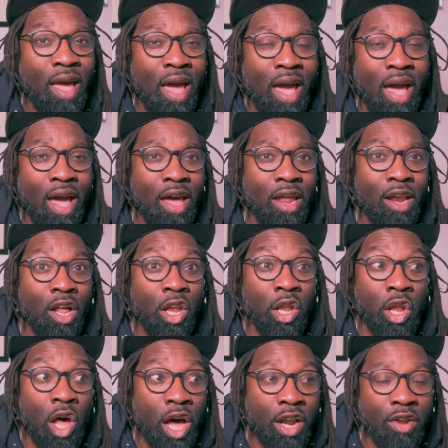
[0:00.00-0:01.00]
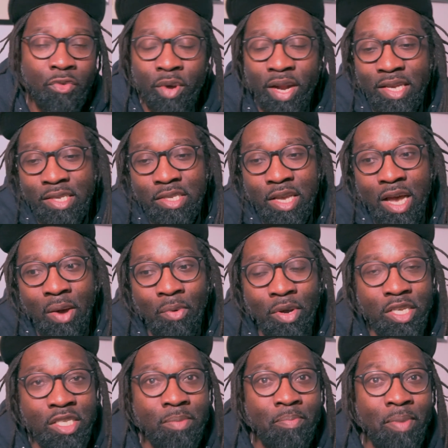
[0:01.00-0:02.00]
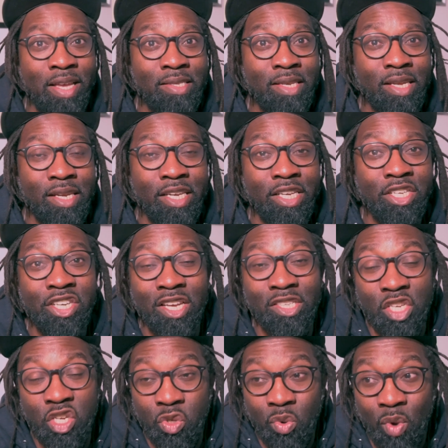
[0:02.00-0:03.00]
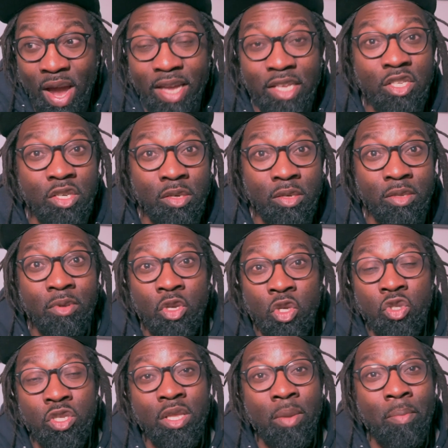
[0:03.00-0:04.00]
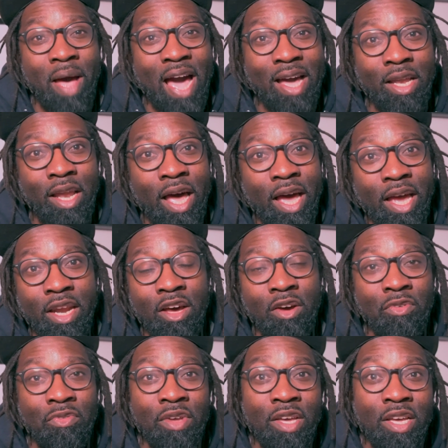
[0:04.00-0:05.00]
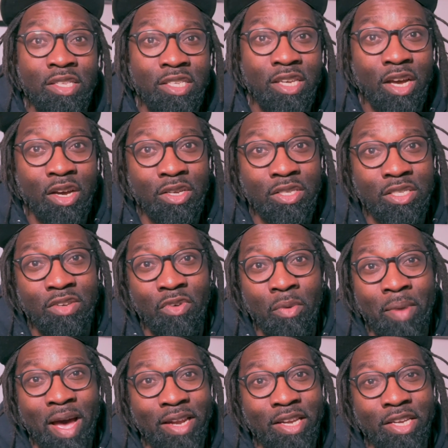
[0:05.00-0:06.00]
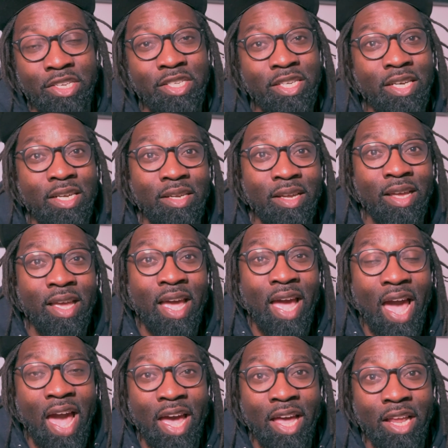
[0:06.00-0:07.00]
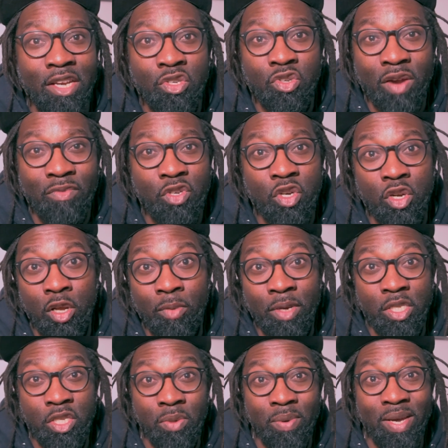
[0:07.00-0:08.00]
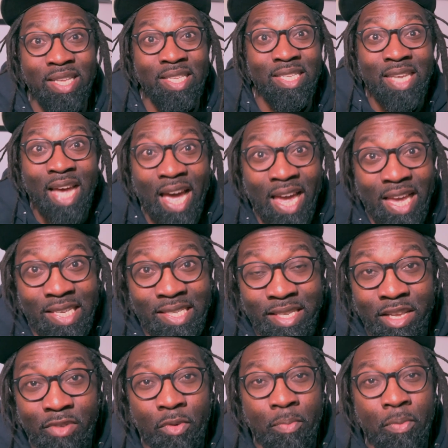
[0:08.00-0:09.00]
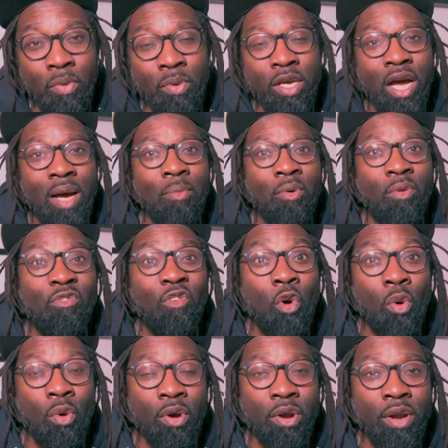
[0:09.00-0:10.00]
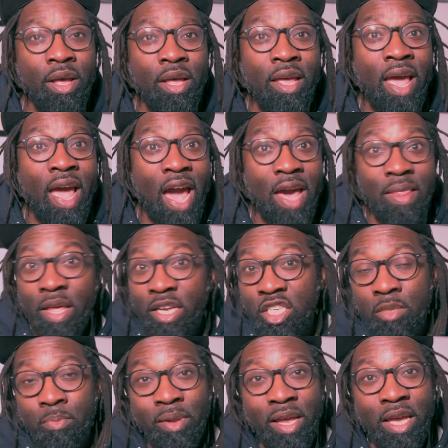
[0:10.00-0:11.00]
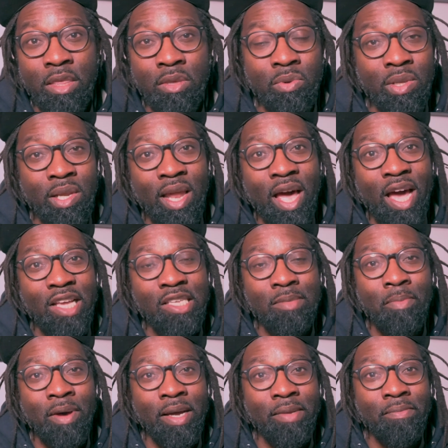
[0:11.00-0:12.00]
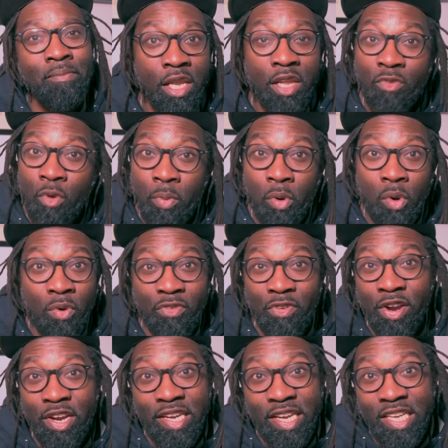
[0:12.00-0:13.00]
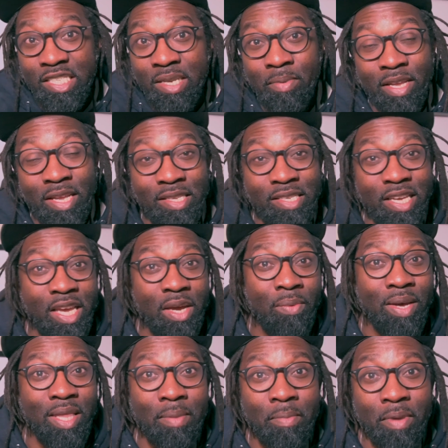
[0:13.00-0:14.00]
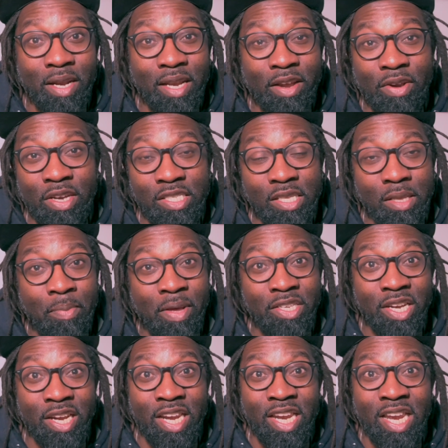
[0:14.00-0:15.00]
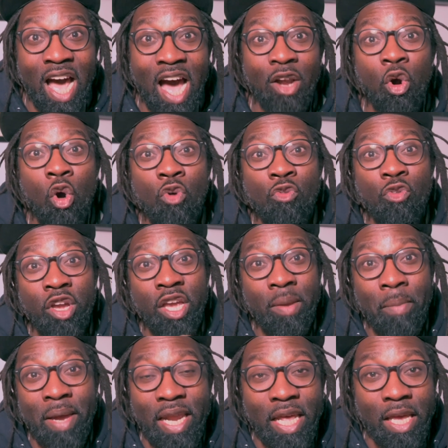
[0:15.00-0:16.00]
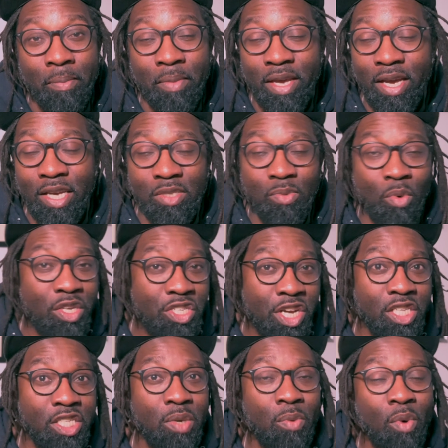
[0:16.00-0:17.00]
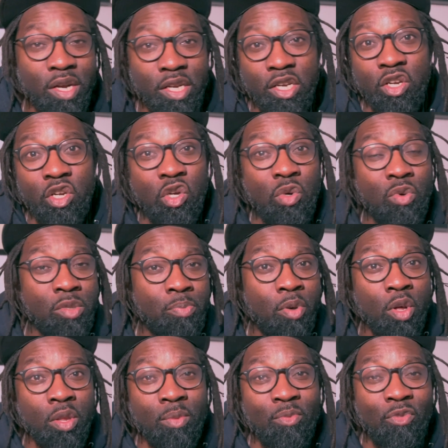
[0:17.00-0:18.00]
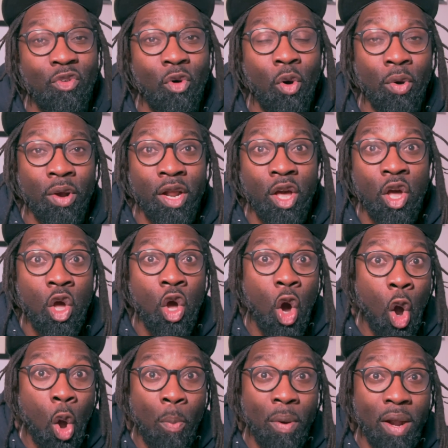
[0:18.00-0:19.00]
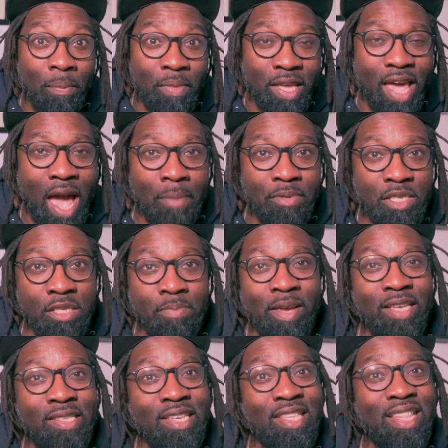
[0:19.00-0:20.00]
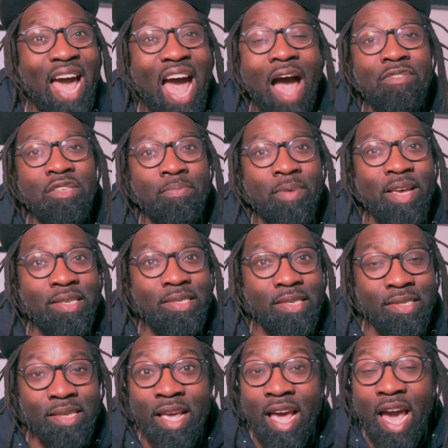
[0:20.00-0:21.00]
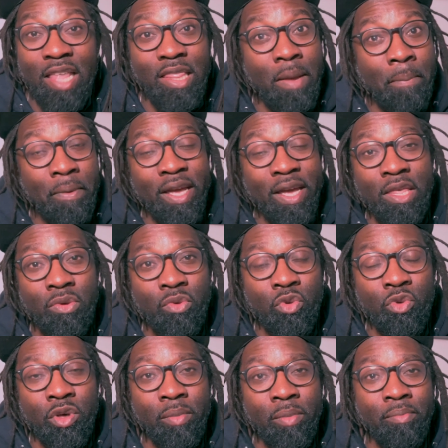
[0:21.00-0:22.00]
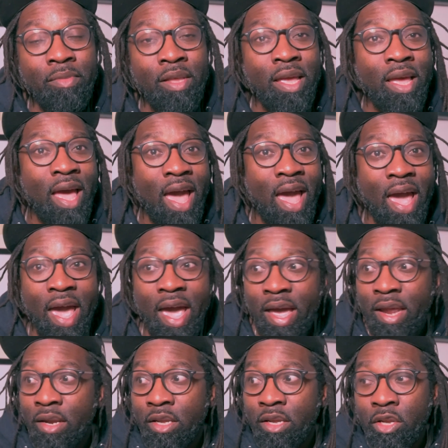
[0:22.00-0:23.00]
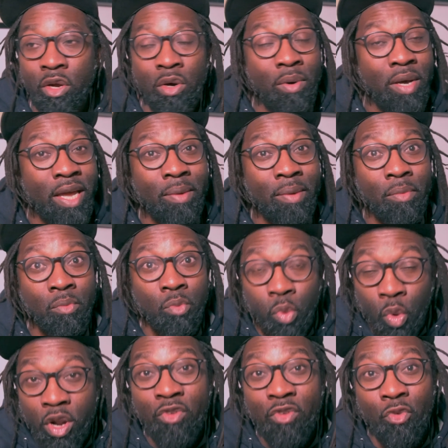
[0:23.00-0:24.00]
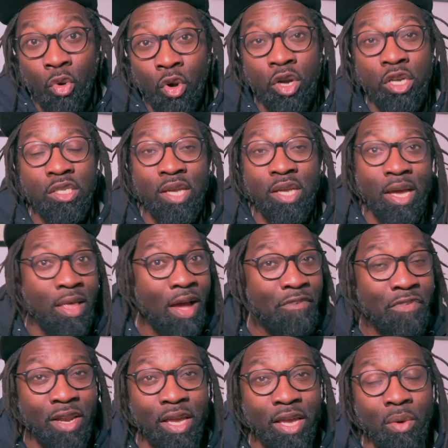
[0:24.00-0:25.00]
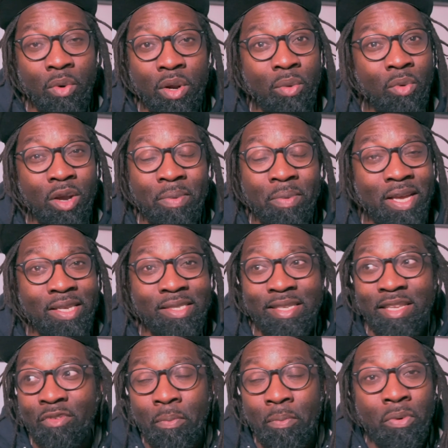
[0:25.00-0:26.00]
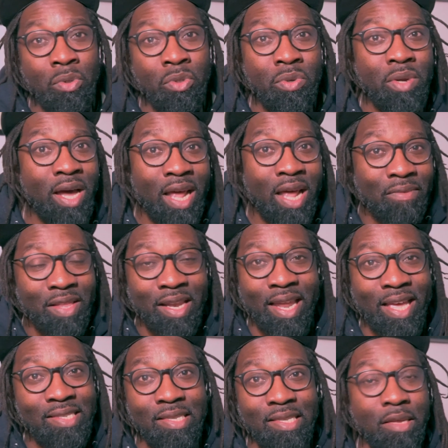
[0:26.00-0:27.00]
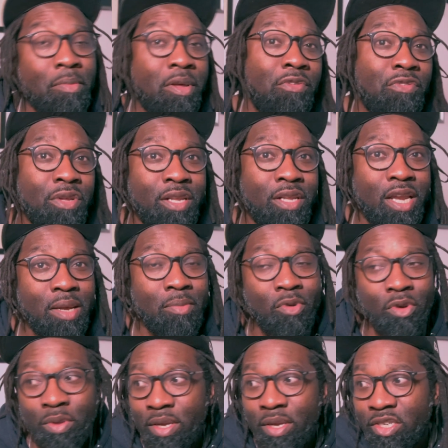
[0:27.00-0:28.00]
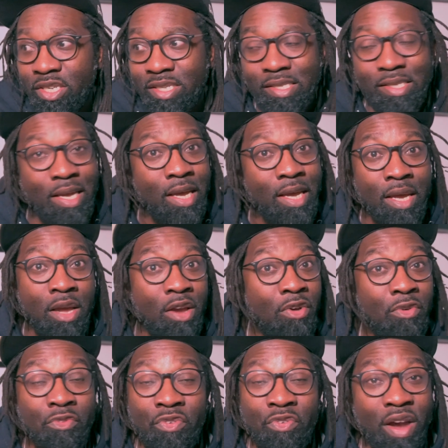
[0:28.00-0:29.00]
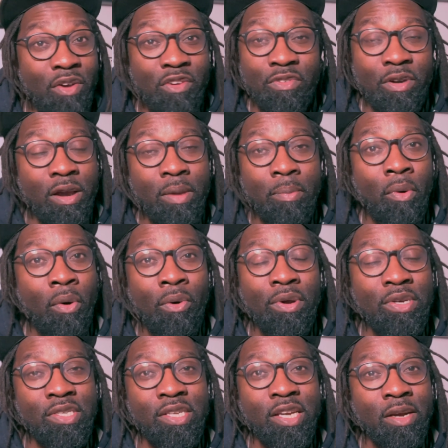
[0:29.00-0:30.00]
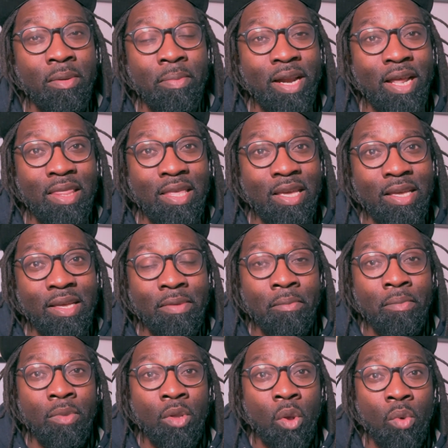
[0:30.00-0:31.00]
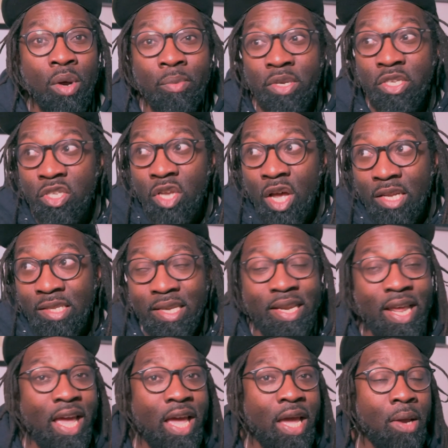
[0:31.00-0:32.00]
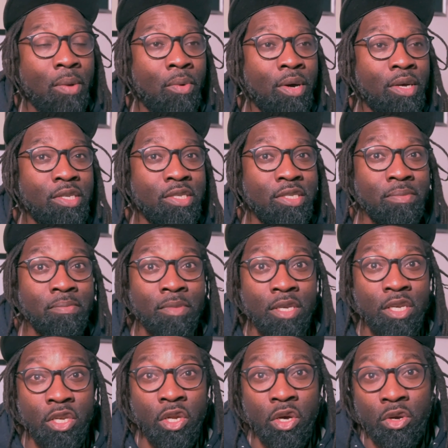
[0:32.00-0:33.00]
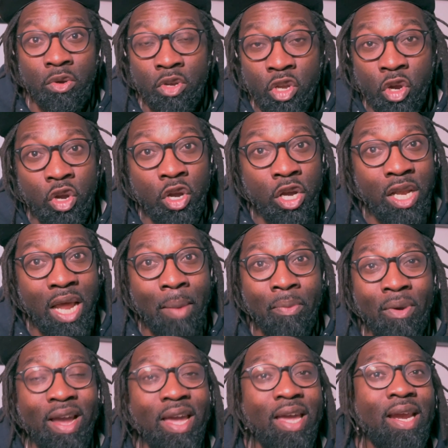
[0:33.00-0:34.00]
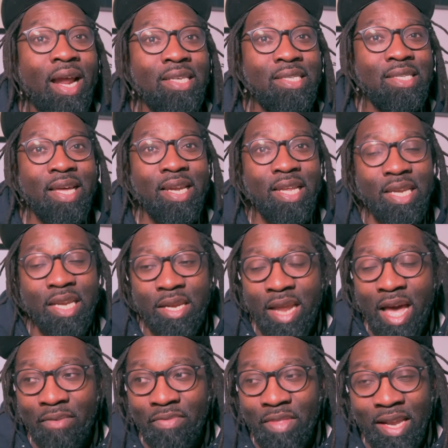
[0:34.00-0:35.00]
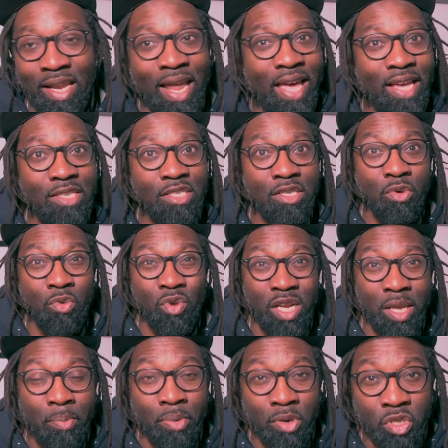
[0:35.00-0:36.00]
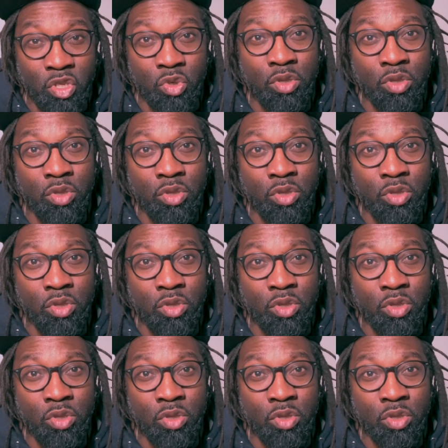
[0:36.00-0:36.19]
And a lot of what I saw was basically Chelsea trying to, using the back line of Thiago Silva, Behdad Eghbali, and Trev Chalobah to entice Liverpool to come forward and then just play through the lines. But Liverpool were very disciplined in taking away the middle areas of the pitch and not overcommitting, because what Chelsea wanted to do was pull them forward, open up the gaps of space in the half spaces, and then play through them. And, you know, it would have worked. I feel like it would have worked because Liverpool do not have the legs in the midfield anymore. They're just very porous there. But I think what we saw today was, Jurgen Klopp recognizing that he didn't have the legs to really pursue